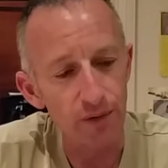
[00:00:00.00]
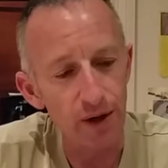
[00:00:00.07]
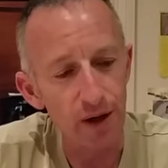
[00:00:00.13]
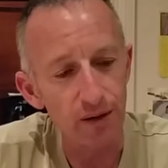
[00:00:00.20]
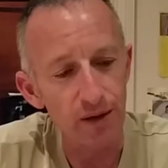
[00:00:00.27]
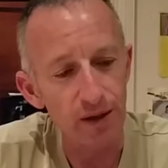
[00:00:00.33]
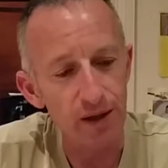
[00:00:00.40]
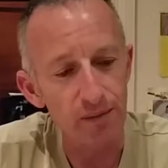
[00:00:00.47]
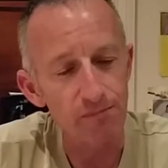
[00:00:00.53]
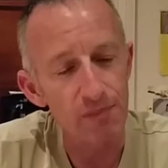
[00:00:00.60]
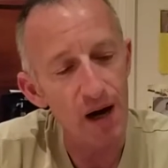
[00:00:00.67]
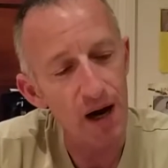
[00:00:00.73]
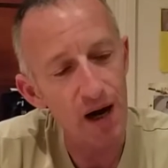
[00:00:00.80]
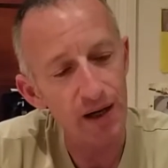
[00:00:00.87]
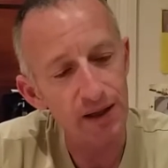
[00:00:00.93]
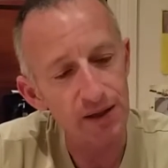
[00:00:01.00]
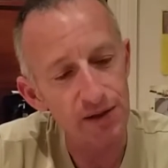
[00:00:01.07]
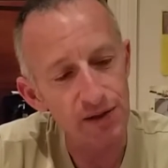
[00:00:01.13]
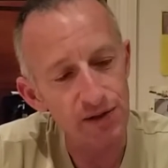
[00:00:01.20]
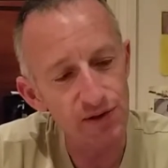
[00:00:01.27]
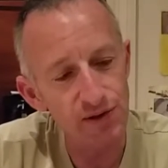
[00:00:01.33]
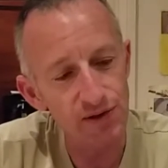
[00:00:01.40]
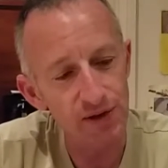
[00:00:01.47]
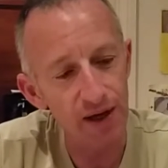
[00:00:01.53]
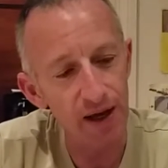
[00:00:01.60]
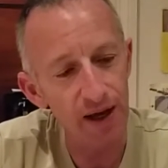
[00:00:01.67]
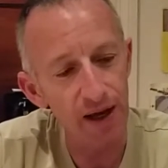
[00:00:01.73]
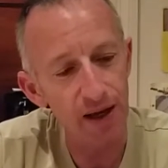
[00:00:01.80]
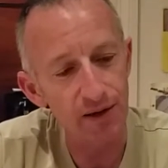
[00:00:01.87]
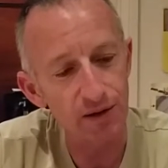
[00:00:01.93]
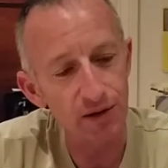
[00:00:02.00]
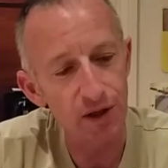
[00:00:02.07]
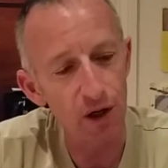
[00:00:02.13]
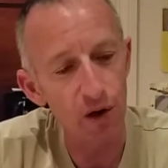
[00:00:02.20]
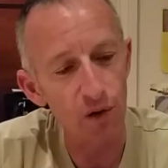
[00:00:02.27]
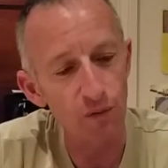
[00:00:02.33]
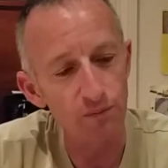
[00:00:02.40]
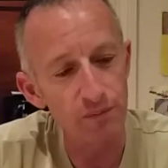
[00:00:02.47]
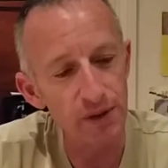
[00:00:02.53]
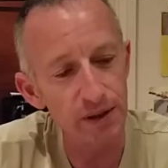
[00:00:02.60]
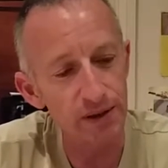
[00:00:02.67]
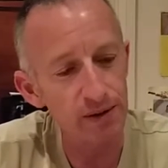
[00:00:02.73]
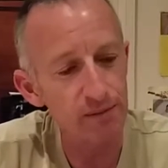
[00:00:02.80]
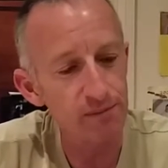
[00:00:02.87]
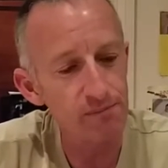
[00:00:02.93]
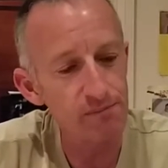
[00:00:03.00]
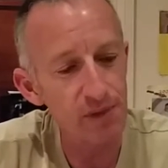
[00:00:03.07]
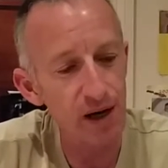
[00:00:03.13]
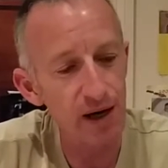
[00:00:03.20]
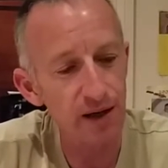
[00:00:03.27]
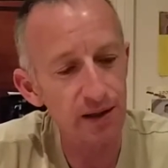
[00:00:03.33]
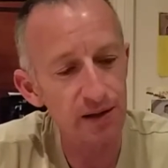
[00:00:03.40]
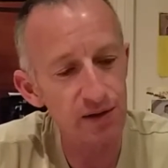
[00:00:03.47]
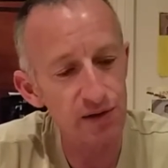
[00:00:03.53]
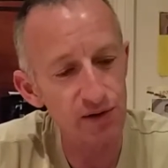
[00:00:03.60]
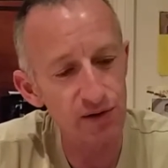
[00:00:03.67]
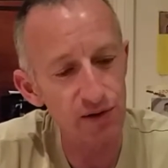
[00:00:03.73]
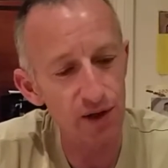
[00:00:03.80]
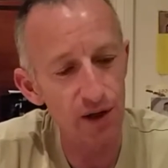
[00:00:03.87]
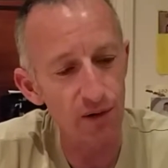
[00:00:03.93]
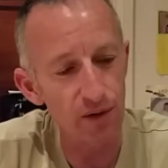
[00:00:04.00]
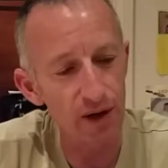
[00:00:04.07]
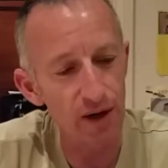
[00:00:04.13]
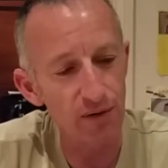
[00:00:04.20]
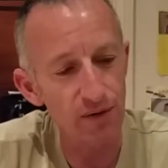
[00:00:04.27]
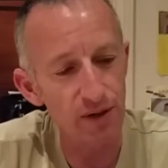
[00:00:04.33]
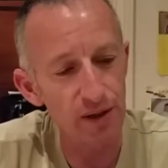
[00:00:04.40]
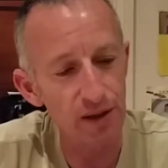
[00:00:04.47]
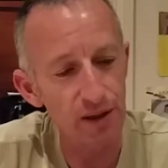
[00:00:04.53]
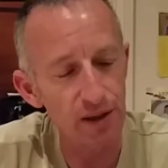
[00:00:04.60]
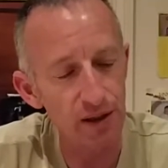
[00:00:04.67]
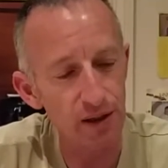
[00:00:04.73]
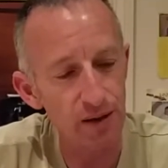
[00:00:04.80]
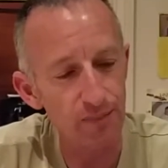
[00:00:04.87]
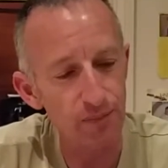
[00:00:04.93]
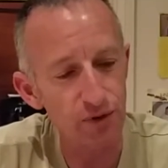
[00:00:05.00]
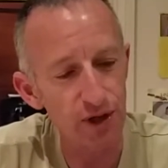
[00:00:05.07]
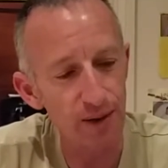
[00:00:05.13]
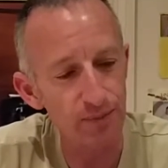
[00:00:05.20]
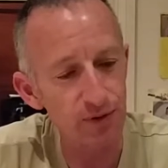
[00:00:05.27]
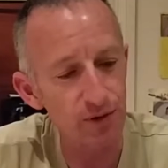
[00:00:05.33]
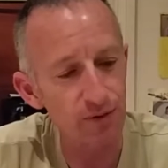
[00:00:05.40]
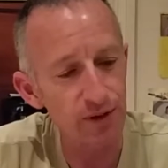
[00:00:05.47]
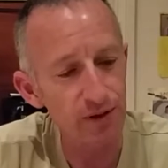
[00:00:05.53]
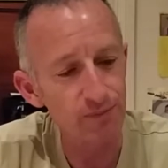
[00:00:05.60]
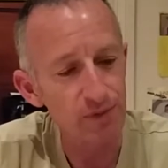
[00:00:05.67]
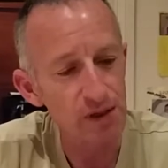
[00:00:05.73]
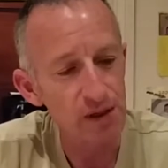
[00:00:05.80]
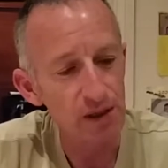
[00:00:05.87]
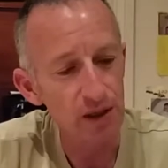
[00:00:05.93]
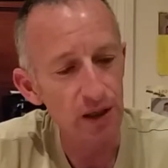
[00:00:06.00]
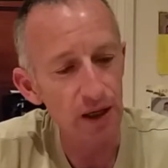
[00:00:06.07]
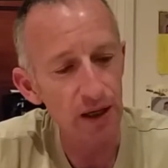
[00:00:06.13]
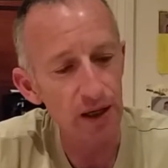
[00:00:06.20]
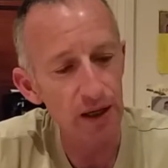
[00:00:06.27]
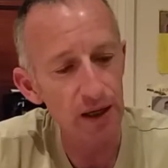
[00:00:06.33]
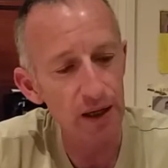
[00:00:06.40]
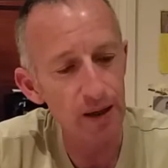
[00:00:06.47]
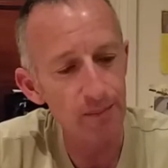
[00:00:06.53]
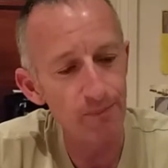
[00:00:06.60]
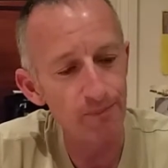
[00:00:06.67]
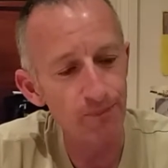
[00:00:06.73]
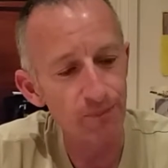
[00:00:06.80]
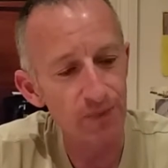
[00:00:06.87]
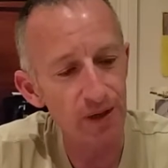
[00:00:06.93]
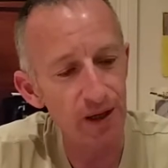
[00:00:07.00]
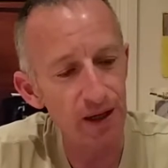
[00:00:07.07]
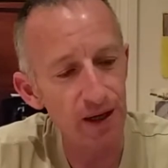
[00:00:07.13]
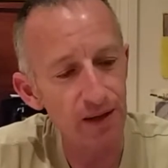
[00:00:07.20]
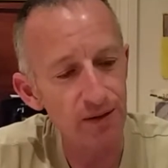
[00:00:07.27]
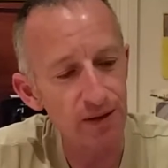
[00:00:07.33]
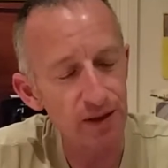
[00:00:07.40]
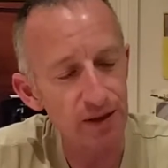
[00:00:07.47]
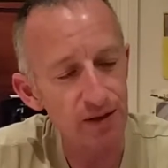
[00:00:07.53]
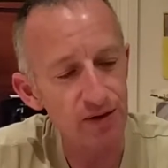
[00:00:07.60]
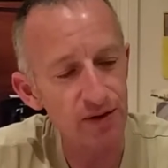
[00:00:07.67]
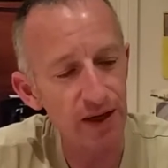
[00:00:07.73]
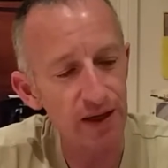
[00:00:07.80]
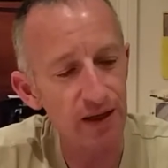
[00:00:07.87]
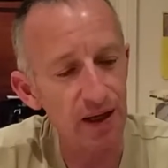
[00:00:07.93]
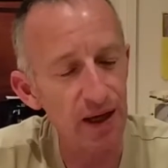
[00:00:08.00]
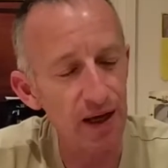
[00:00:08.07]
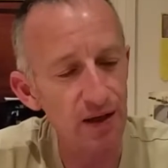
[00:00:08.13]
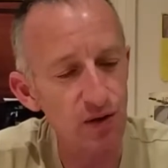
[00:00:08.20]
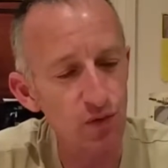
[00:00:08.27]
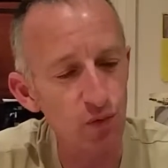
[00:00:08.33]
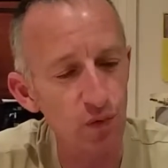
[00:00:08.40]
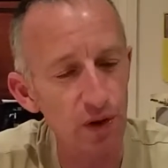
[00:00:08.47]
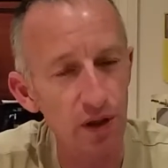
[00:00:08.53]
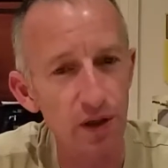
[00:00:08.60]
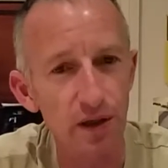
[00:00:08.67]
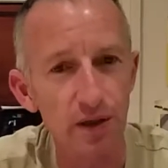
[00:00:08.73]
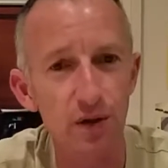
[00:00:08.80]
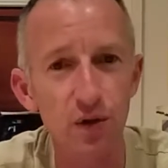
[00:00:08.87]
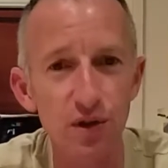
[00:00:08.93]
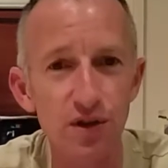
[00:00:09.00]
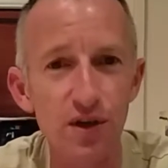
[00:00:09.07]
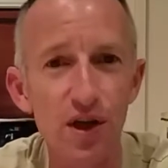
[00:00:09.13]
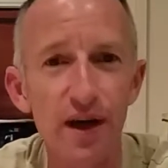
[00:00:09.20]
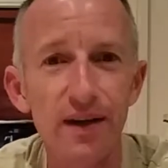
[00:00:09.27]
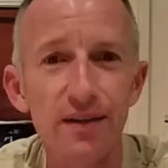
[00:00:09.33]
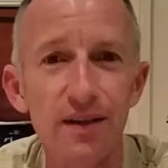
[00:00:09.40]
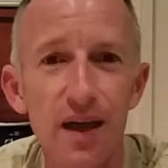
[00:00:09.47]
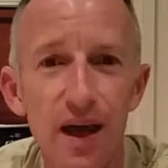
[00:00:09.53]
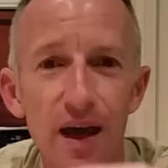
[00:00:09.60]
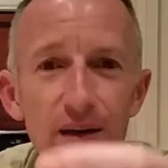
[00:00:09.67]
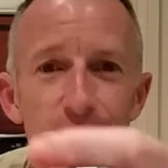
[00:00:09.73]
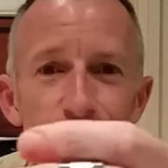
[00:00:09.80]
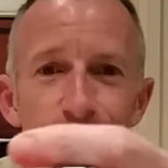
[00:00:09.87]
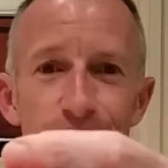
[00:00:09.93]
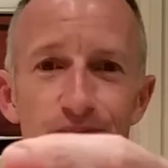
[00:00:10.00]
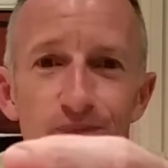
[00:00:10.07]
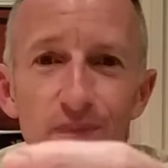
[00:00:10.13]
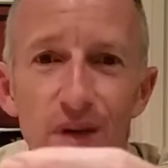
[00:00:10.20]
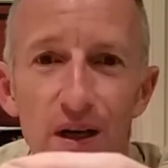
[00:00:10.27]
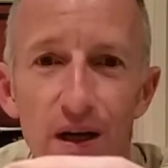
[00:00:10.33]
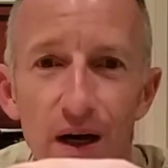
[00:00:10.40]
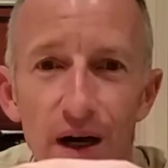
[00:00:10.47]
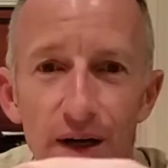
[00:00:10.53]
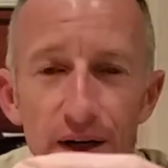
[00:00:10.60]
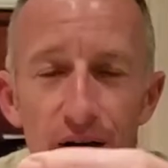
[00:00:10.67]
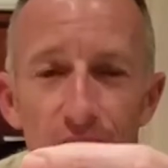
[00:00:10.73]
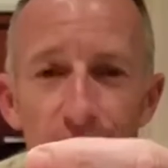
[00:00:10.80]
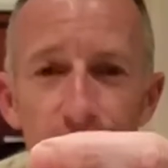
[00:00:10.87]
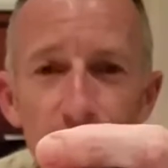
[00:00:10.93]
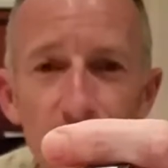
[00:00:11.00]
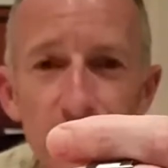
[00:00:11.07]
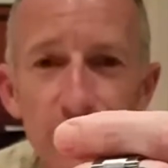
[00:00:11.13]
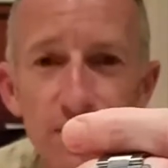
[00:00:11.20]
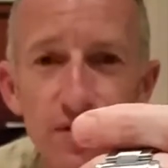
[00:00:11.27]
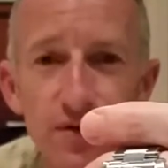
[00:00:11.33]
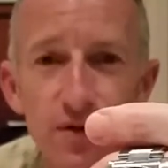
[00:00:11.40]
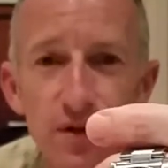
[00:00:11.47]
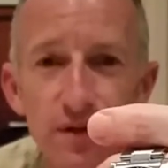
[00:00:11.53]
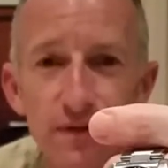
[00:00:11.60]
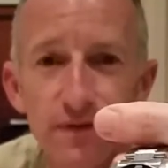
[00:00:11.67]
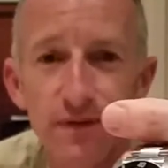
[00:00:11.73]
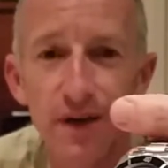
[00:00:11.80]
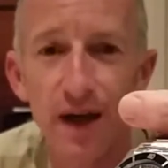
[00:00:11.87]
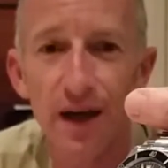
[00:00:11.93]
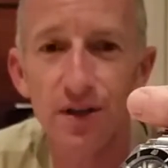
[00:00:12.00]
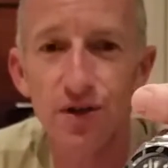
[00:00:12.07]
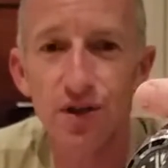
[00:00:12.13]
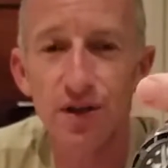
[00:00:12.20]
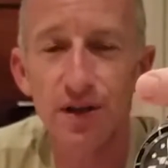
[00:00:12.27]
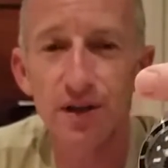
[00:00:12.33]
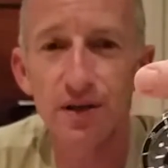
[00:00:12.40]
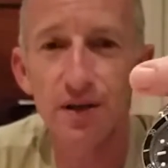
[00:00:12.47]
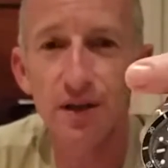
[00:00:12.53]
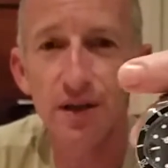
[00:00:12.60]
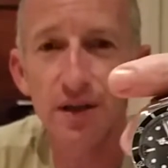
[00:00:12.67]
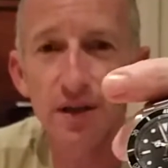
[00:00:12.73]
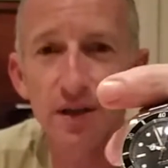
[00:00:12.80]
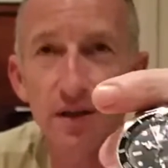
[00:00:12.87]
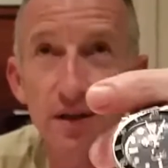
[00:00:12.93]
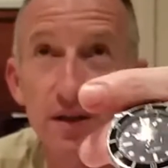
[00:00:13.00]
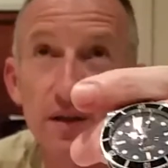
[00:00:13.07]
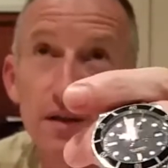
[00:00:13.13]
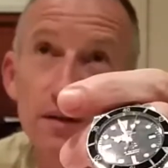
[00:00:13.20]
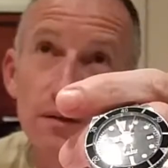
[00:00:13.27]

around the markers, and gold minute markers around the chapter ring, and the second hand as well. It looks like that. I don't know if I can sort of catch it in the